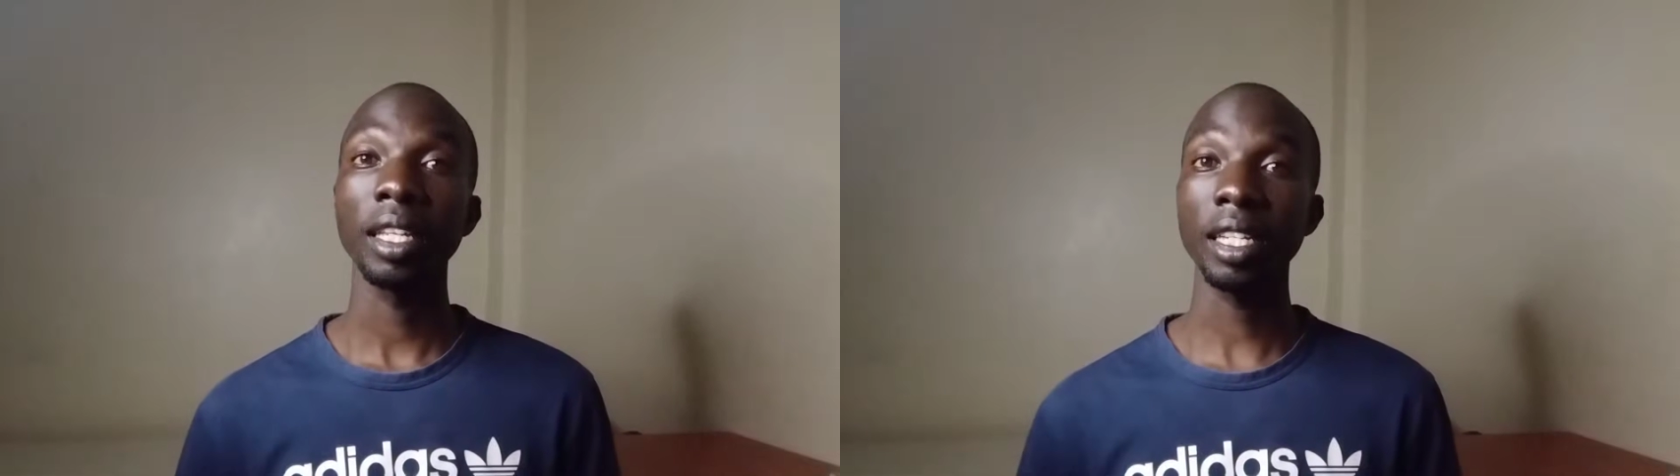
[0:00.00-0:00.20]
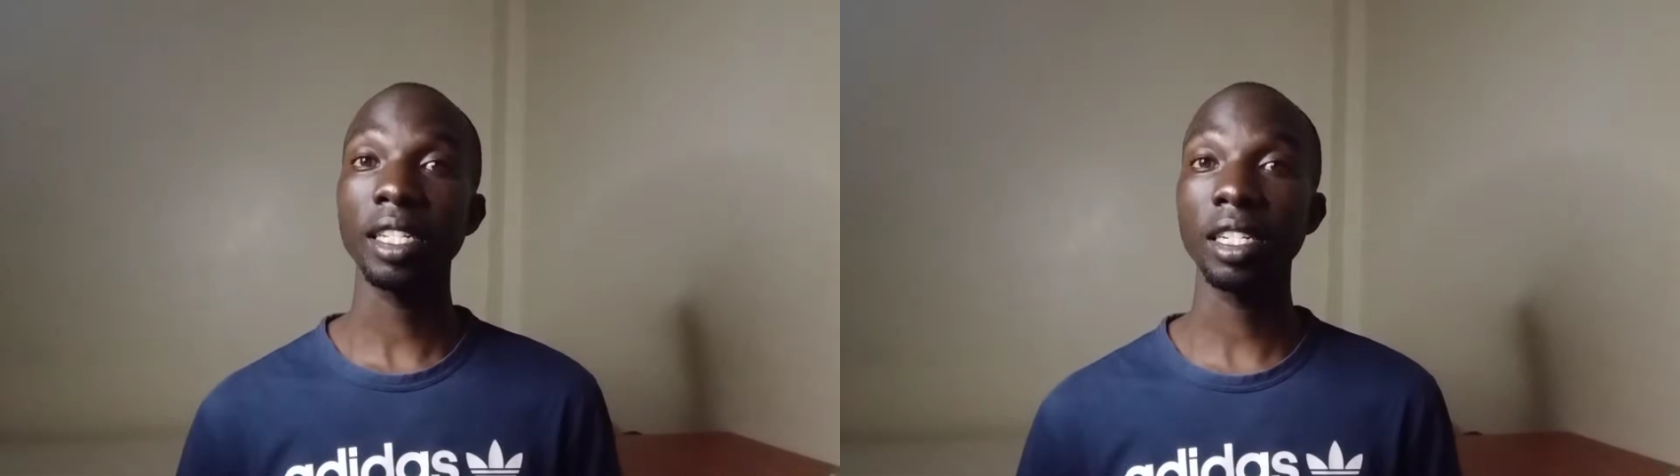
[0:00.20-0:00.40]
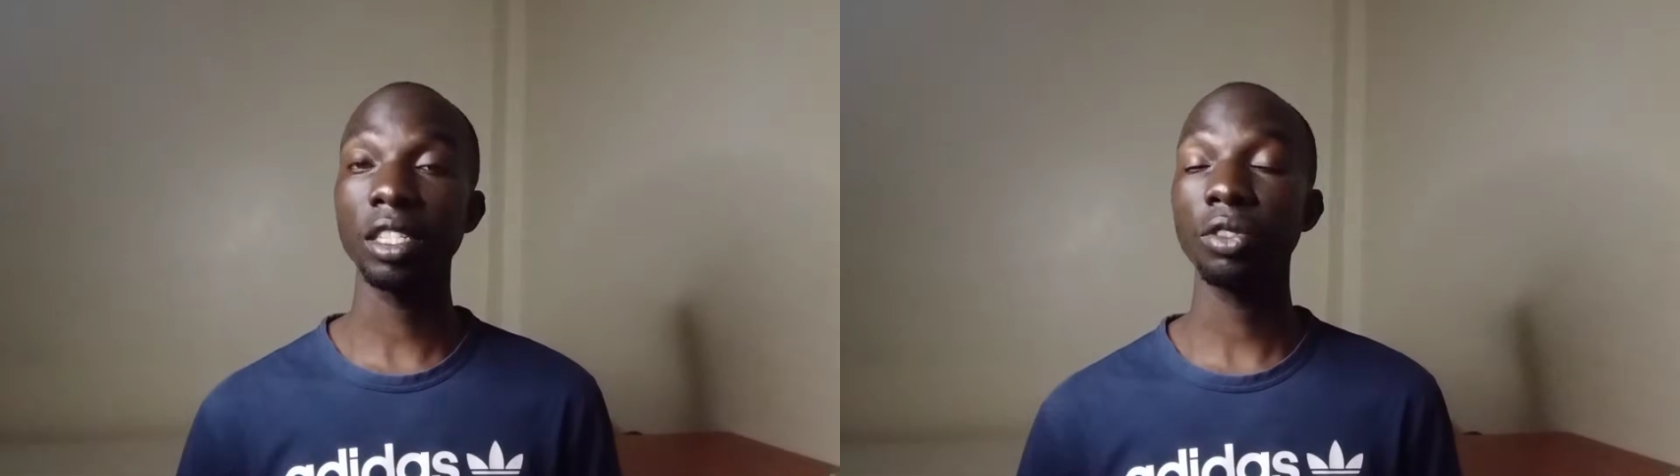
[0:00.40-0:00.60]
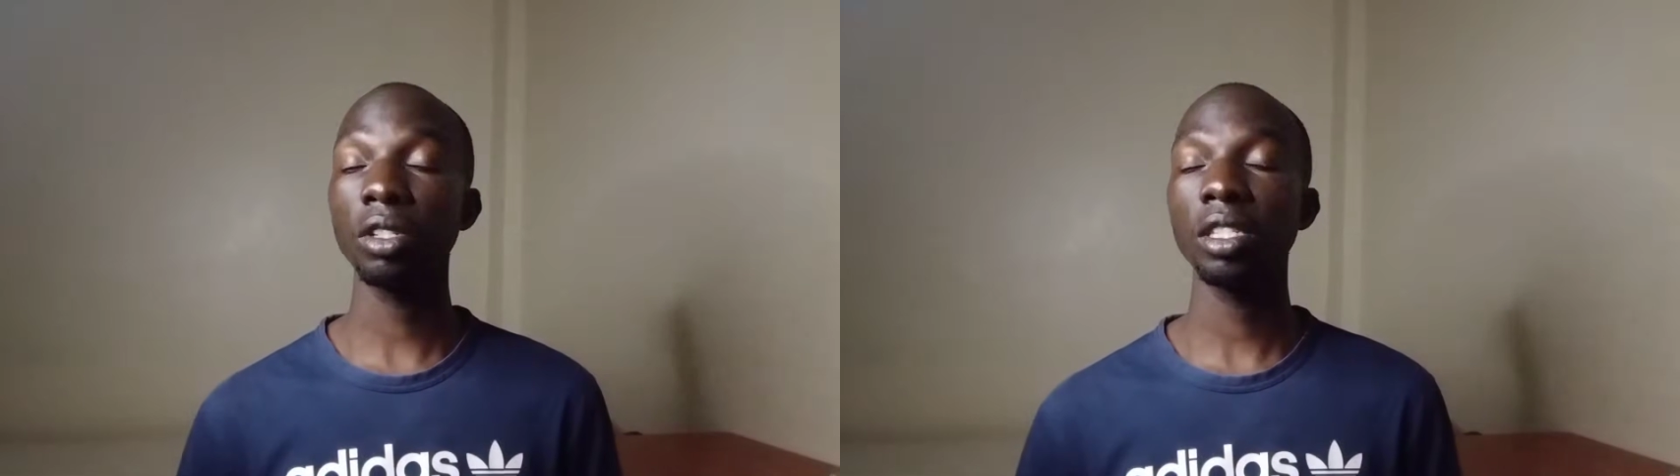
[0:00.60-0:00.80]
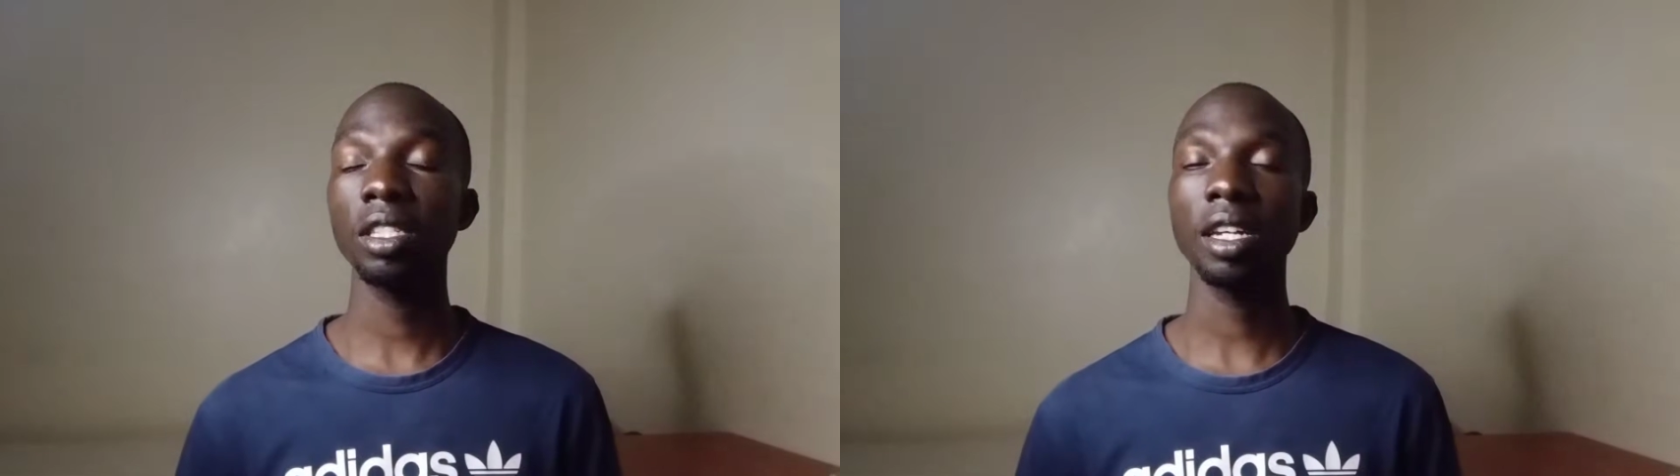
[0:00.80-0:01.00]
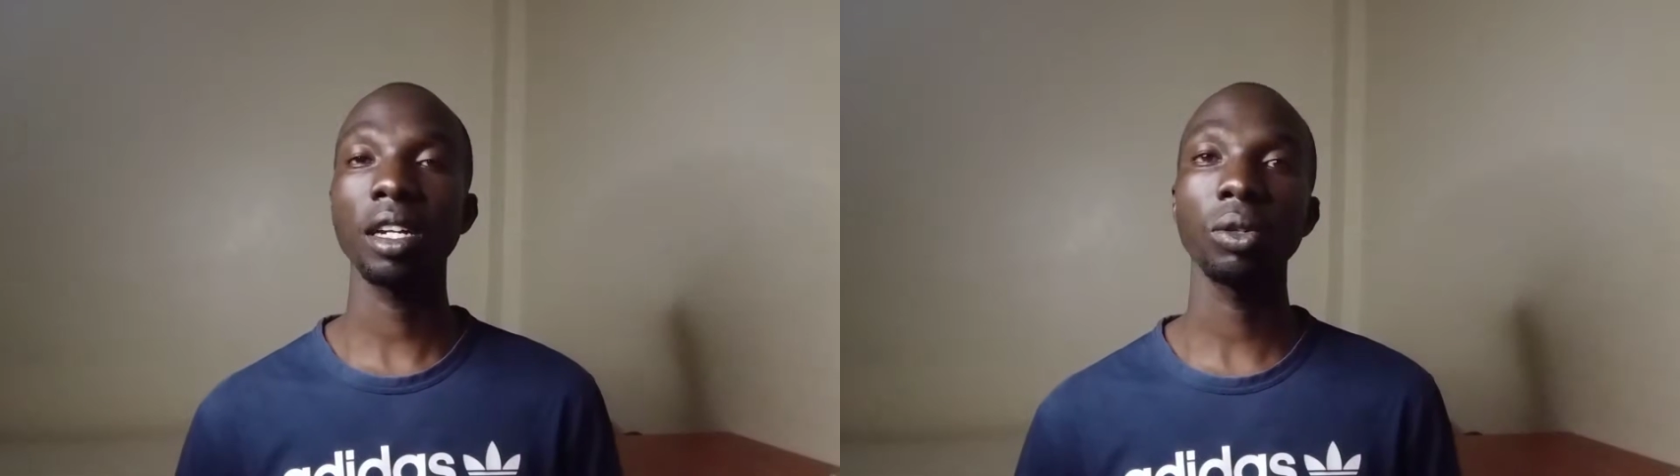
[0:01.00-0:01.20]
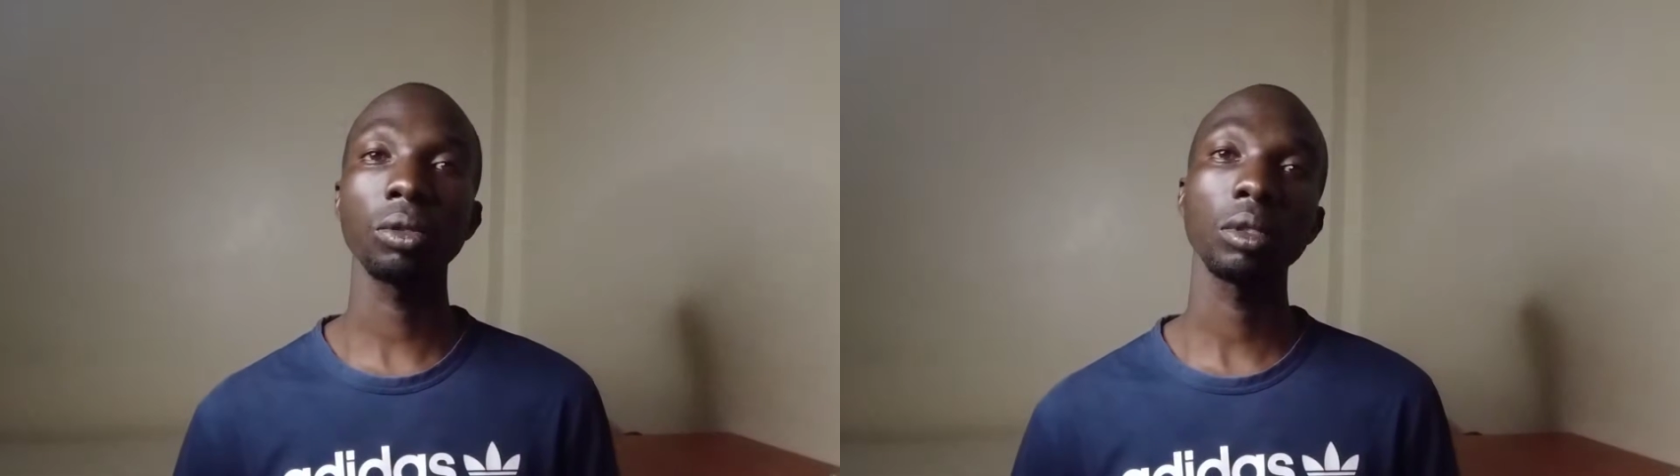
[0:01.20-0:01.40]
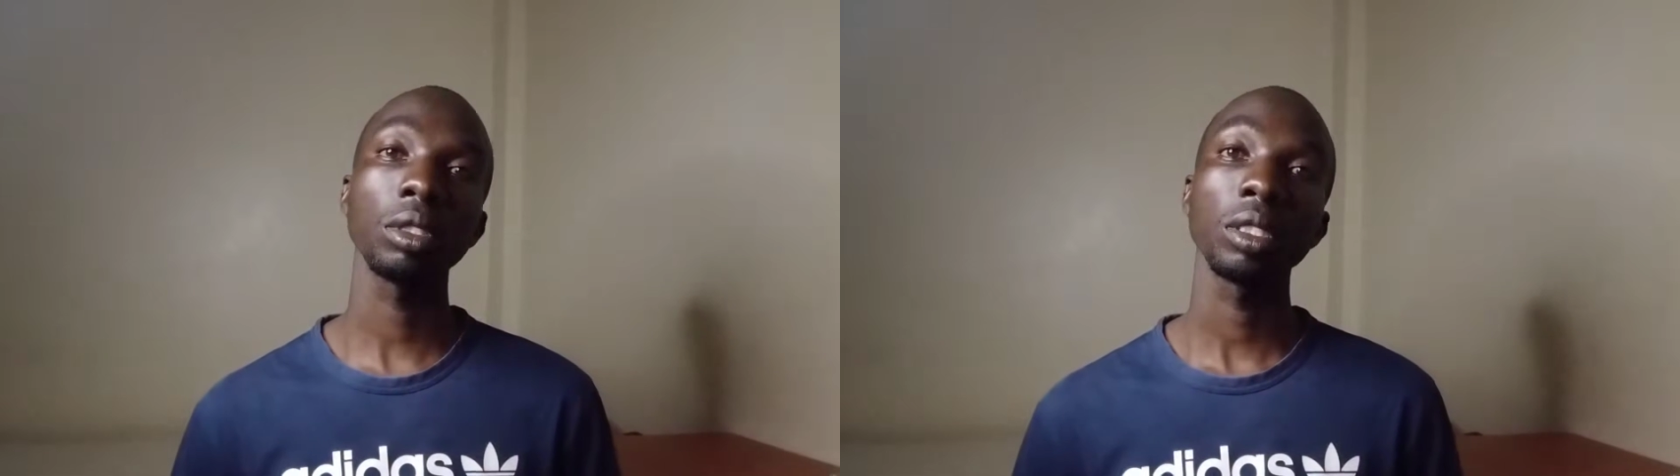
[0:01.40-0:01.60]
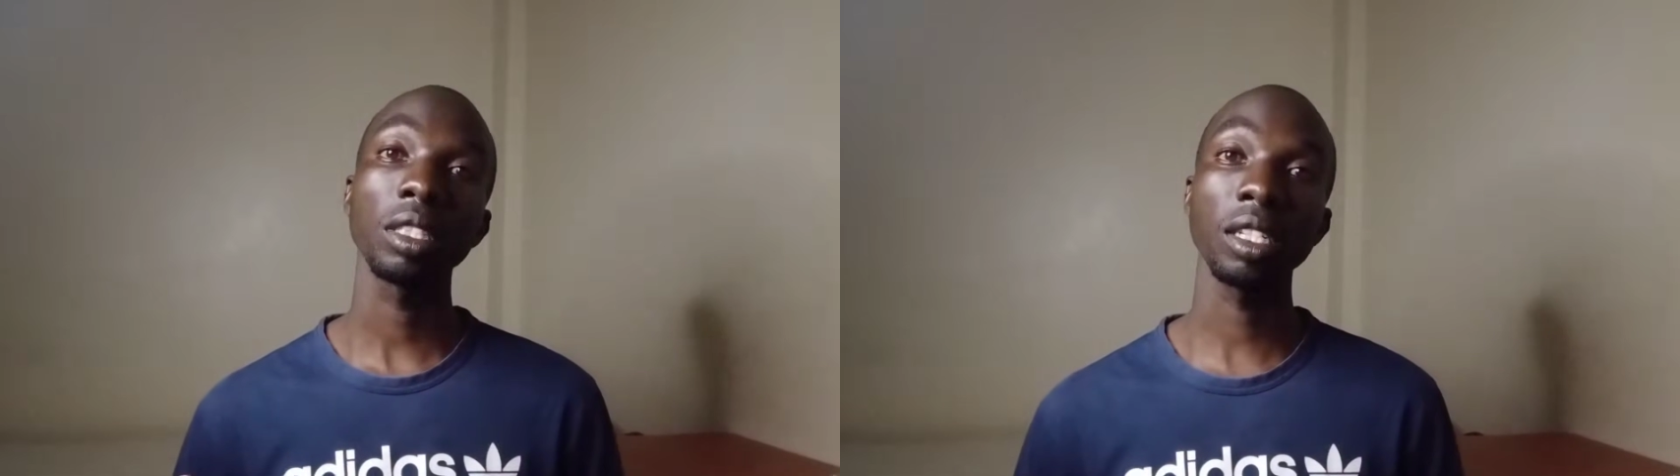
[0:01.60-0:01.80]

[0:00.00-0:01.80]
Kenya Rail trades around